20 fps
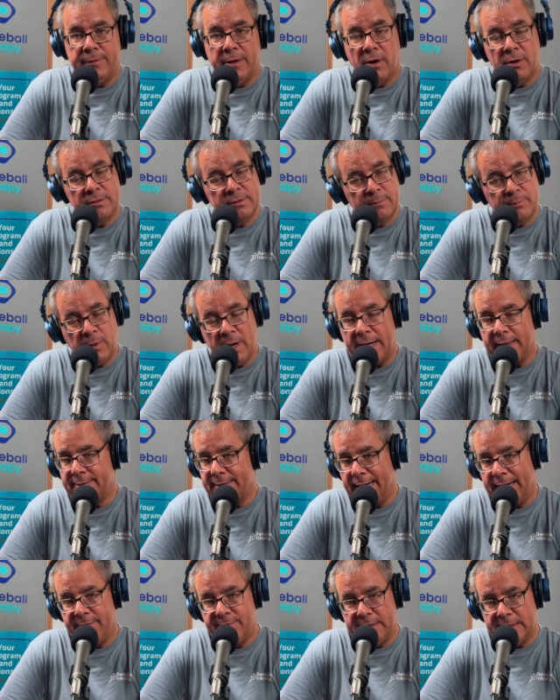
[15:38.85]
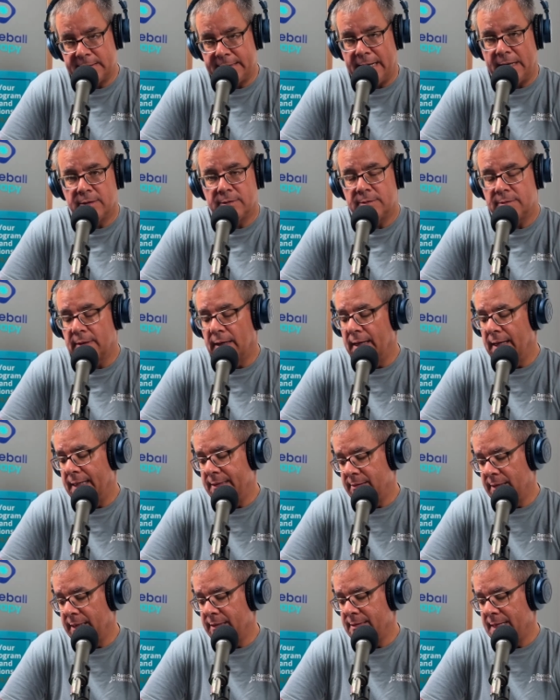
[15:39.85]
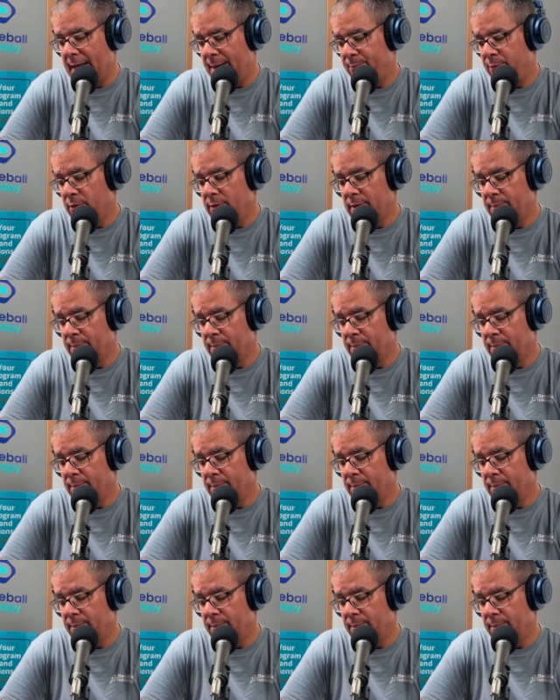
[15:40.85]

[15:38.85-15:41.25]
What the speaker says: There are some products that have discounts. As an example,